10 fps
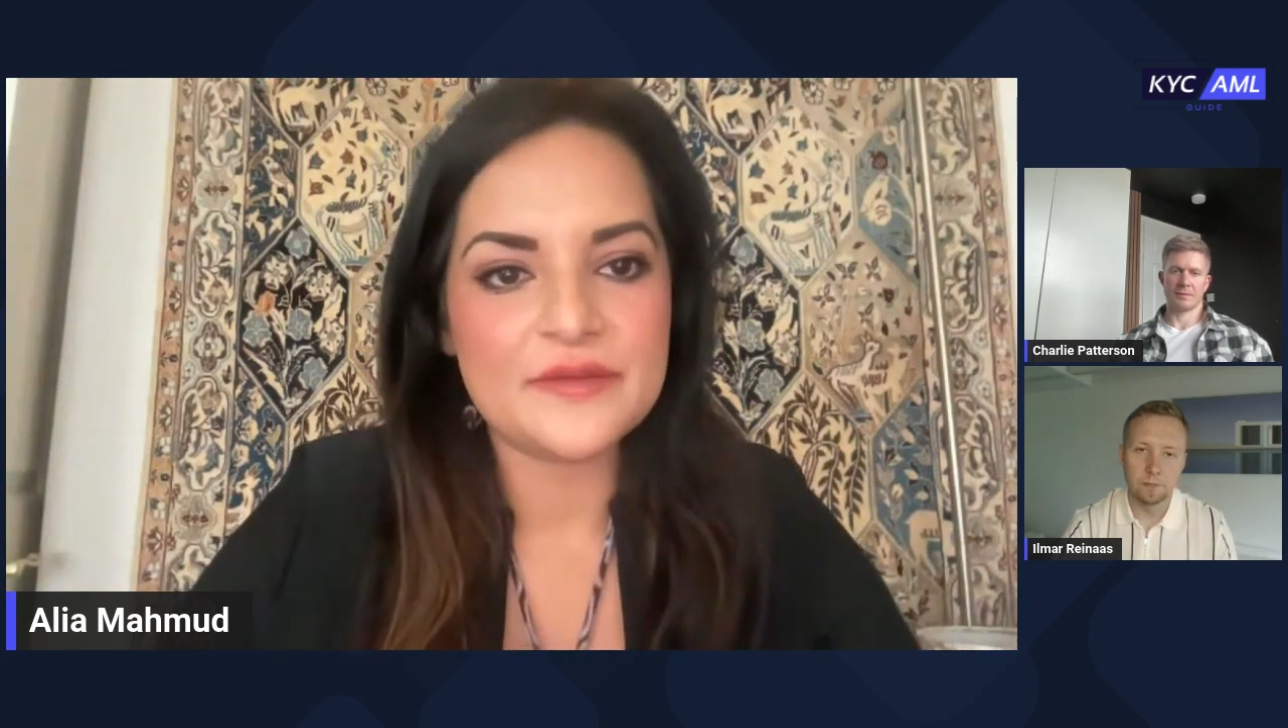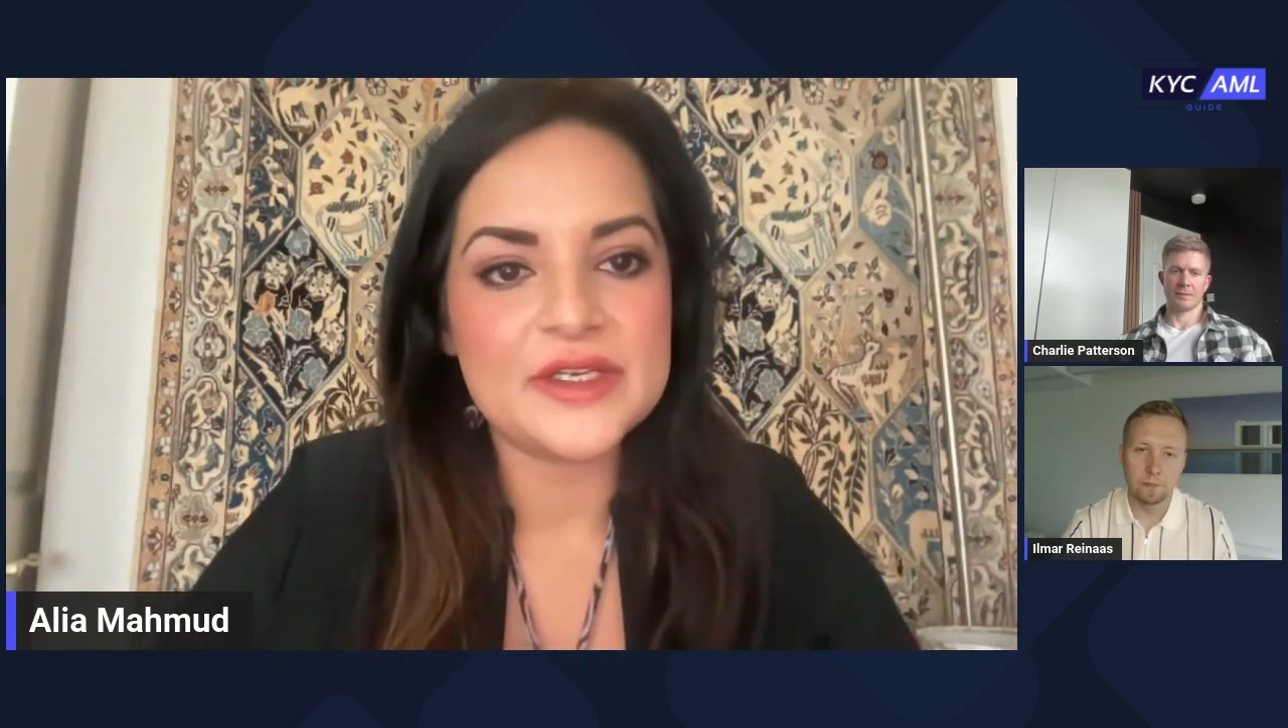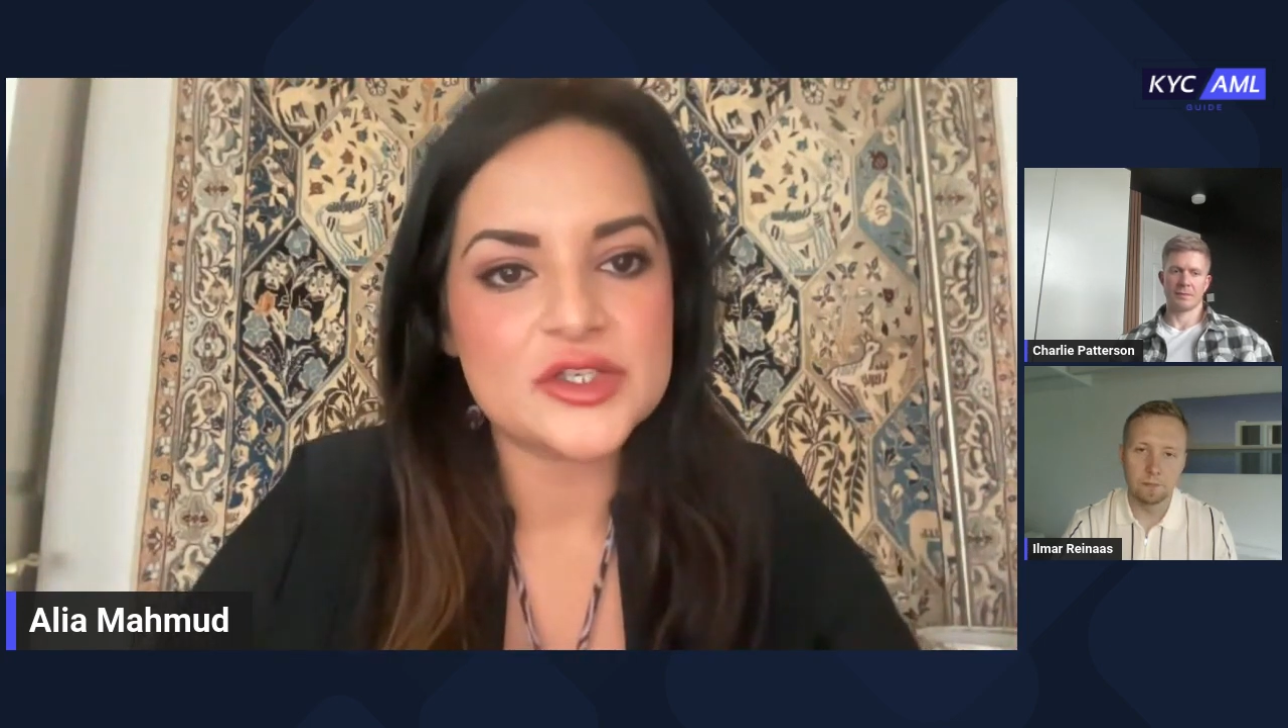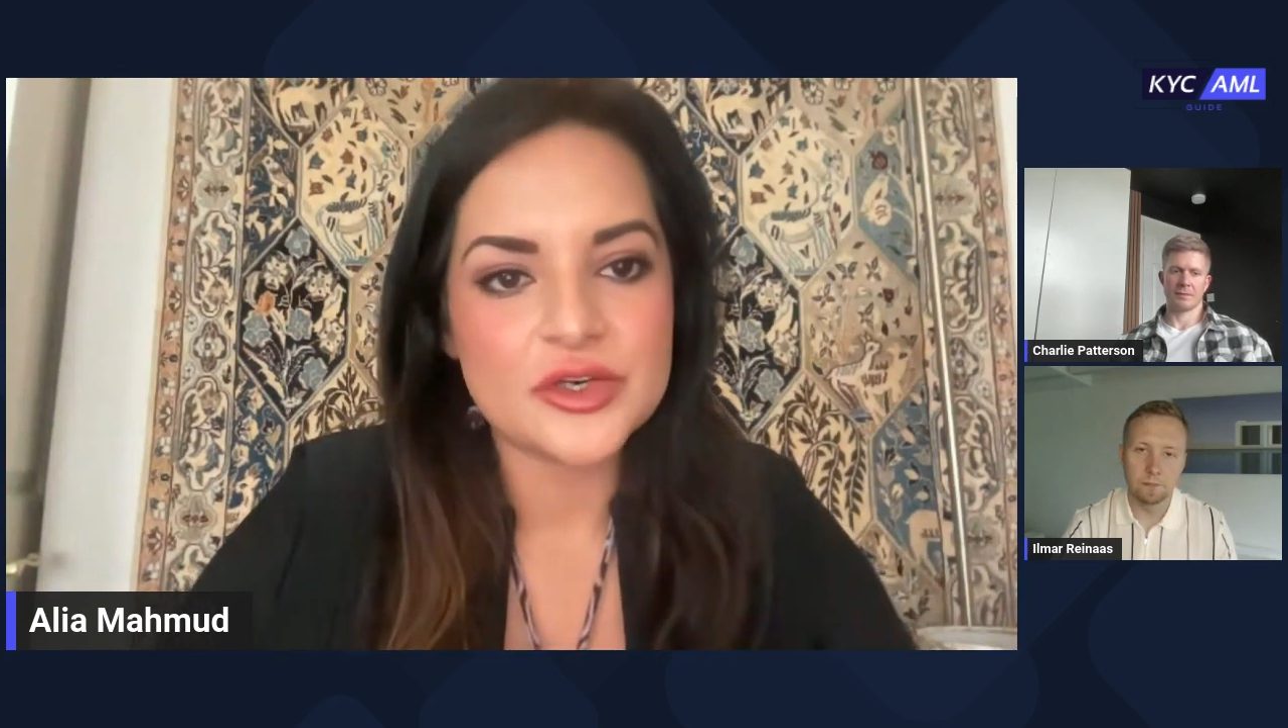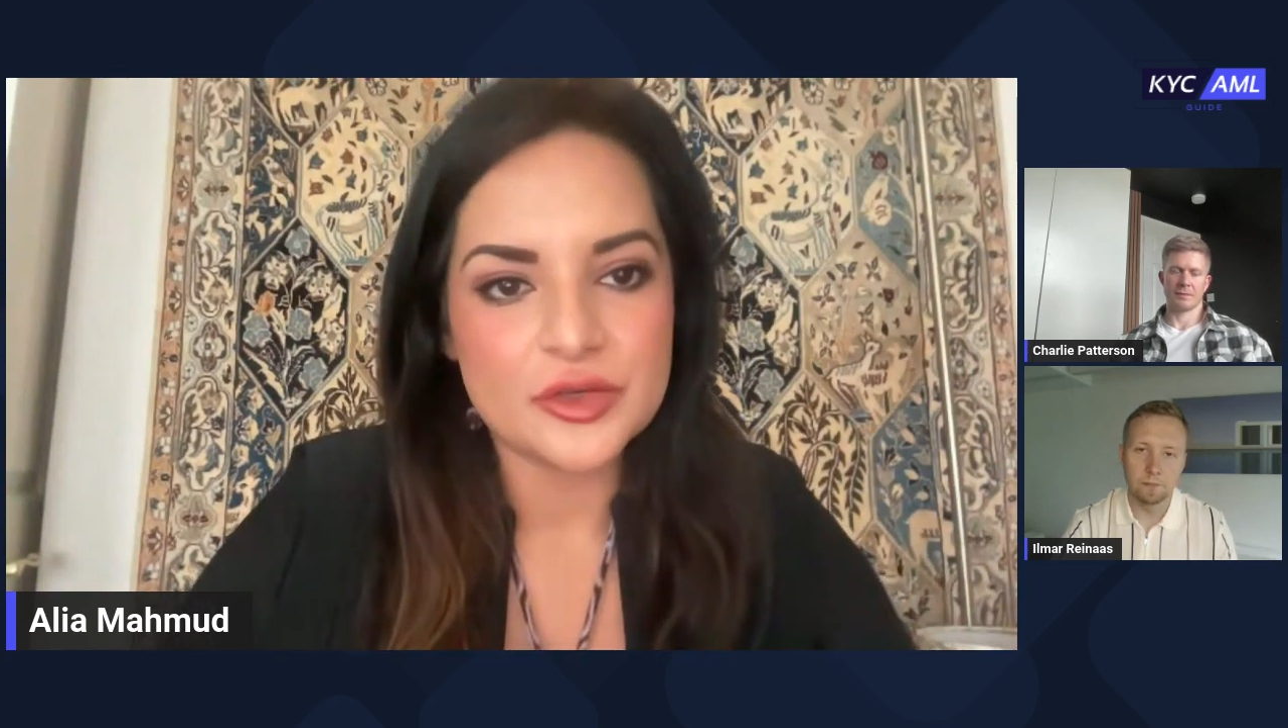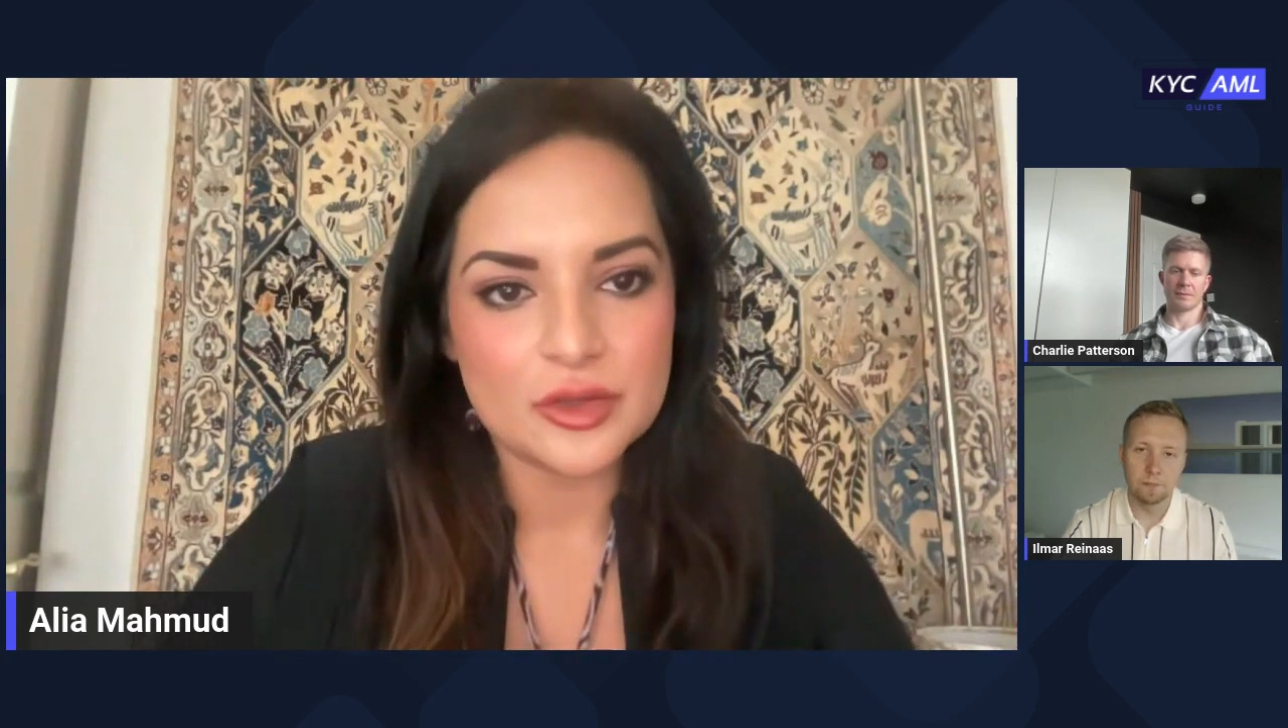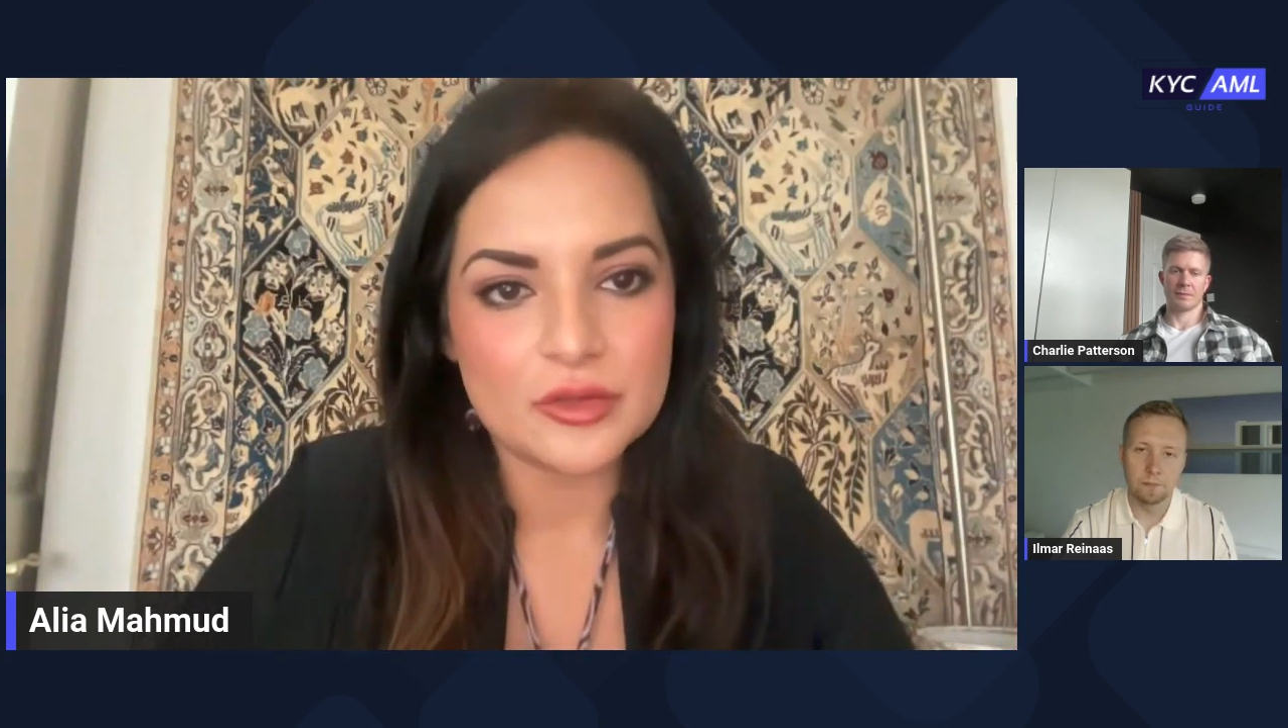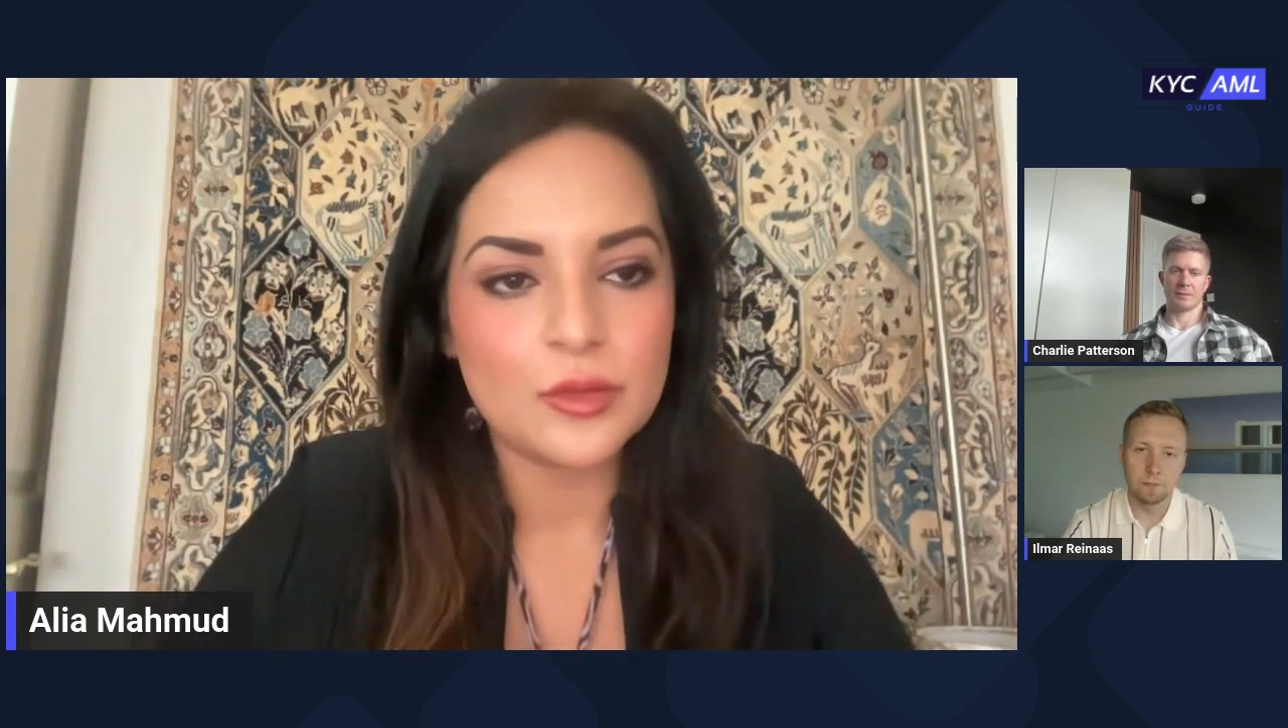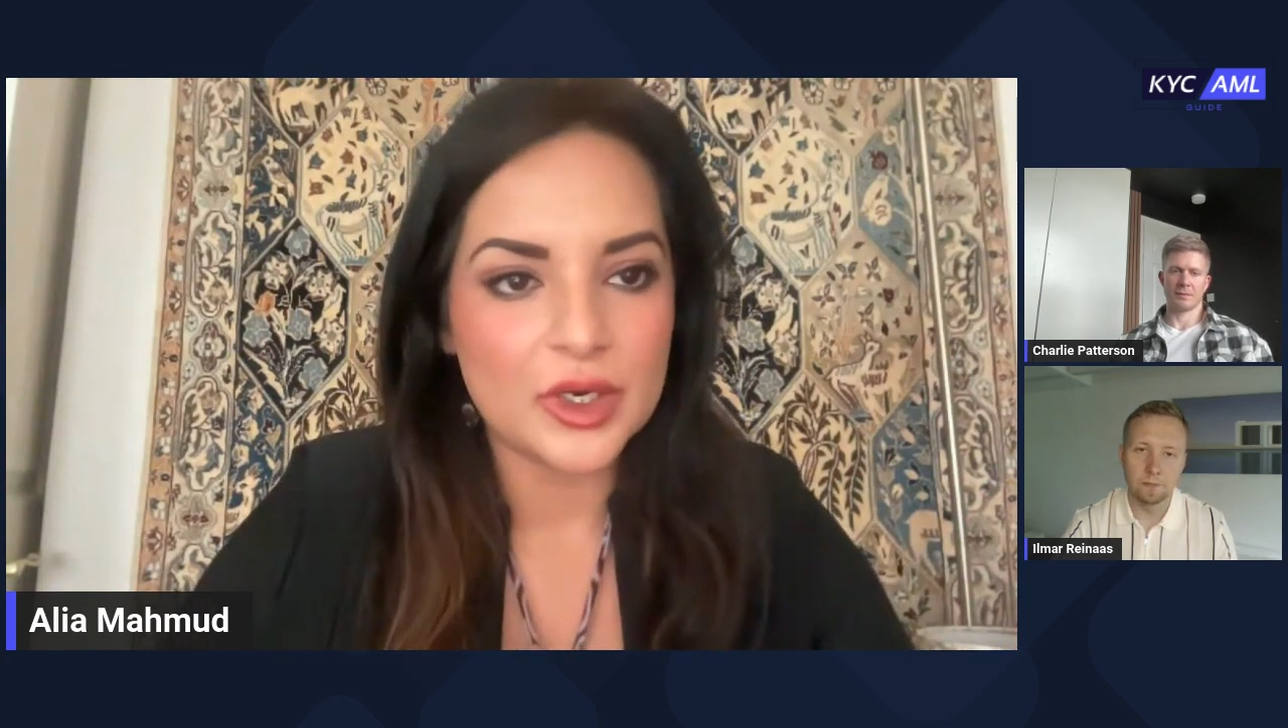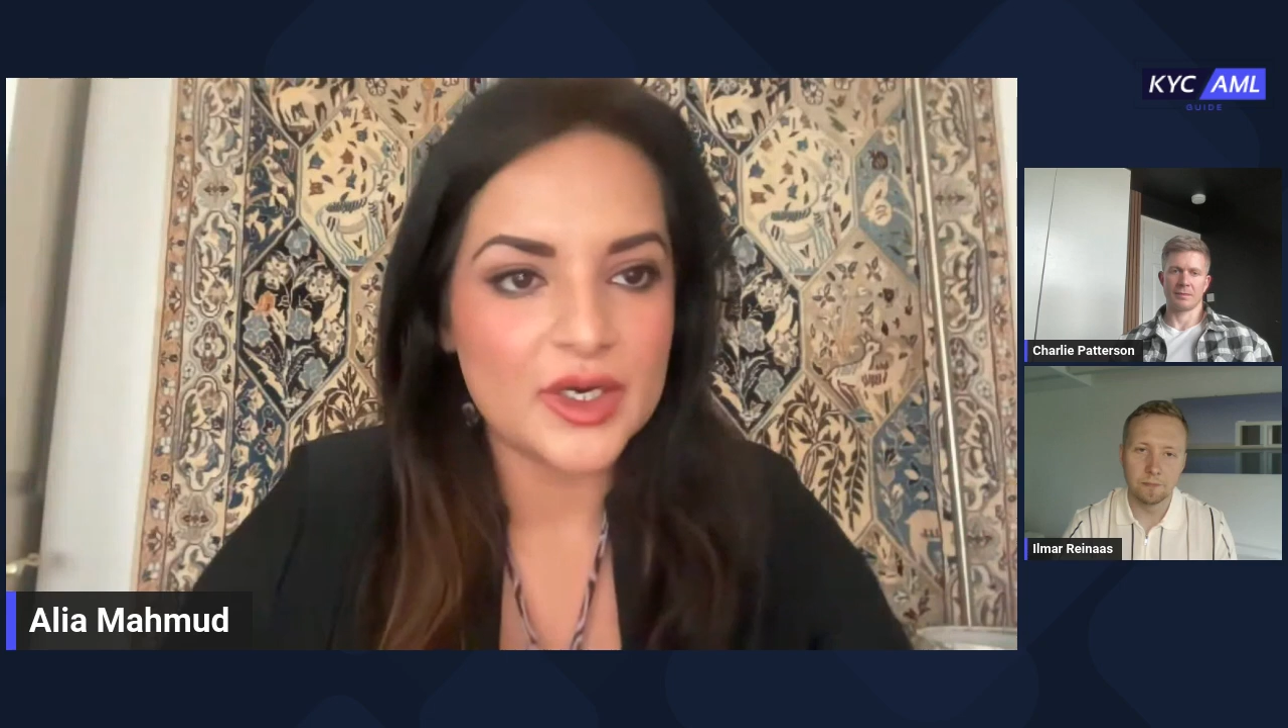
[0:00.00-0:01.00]
internal
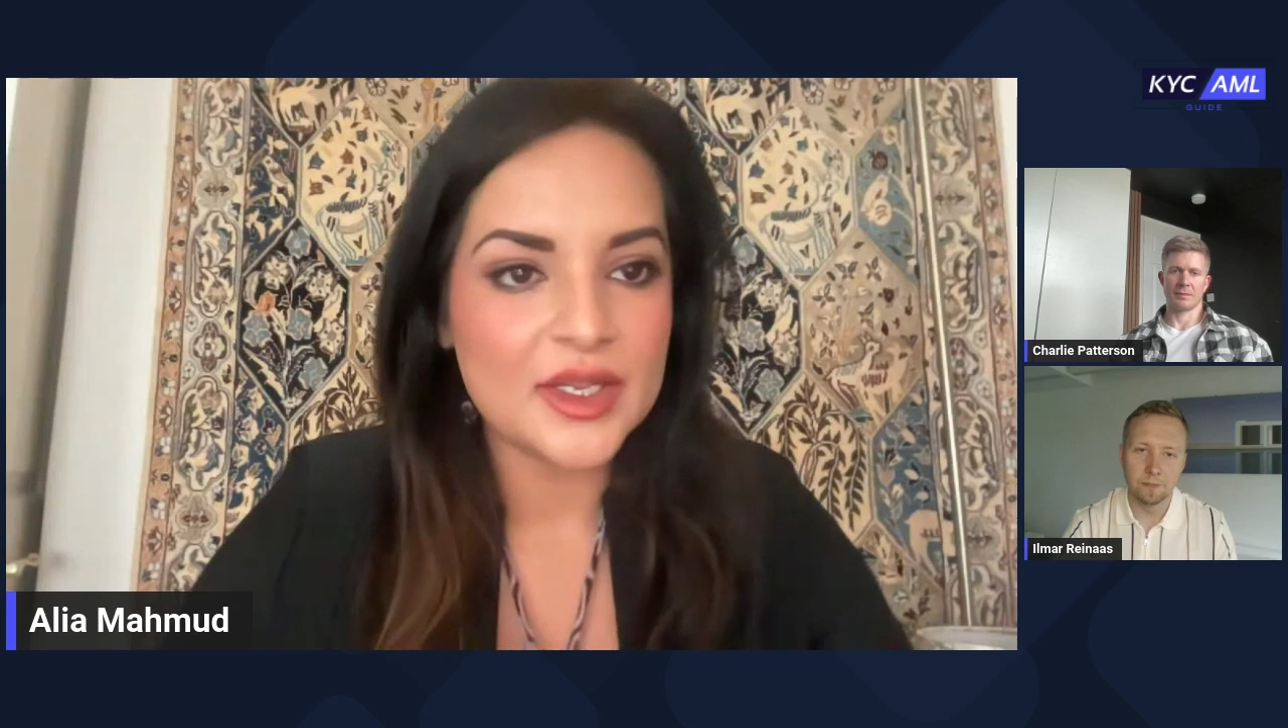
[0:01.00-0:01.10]
work